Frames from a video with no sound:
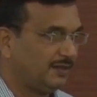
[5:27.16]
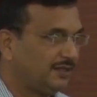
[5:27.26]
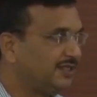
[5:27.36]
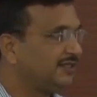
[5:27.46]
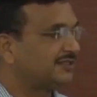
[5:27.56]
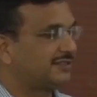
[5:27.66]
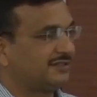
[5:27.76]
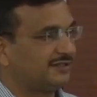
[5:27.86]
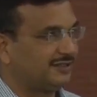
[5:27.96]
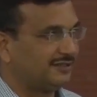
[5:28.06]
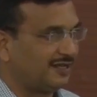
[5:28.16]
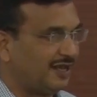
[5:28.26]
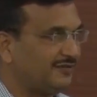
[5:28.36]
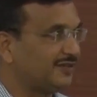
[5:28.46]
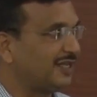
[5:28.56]
He is
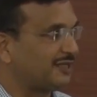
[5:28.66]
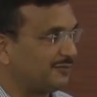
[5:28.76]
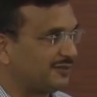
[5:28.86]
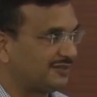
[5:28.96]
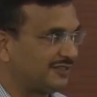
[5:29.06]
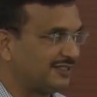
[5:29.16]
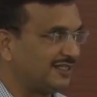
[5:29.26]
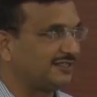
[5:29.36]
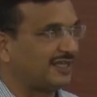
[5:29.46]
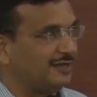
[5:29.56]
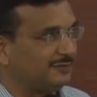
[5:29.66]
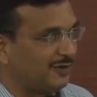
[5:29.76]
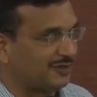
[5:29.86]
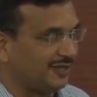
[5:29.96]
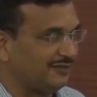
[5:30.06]
having that much status, I am
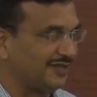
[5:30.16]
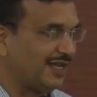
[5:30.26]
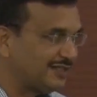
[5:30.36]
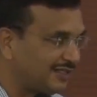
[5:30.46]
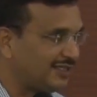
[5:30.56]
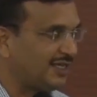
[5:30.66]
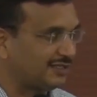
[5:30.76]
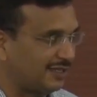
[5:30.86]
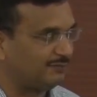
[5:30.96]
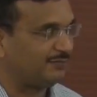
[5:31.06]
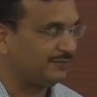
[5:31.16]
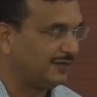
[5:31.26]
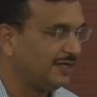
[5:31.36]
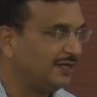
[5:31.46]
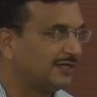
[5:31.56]
not having. Like that, they are
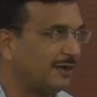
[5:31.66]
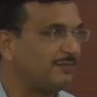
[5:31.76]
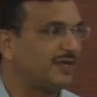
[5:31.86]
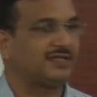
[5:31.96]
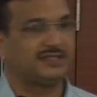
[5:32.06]
comparing